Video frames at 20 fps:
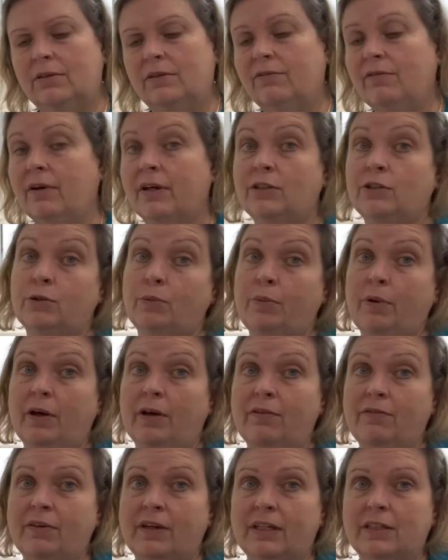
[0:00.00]
to find your
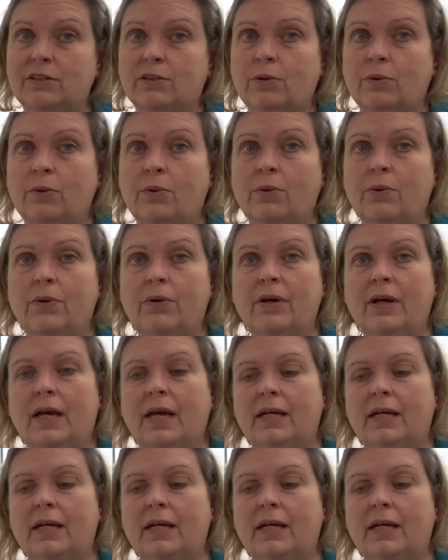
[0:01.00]
perfect score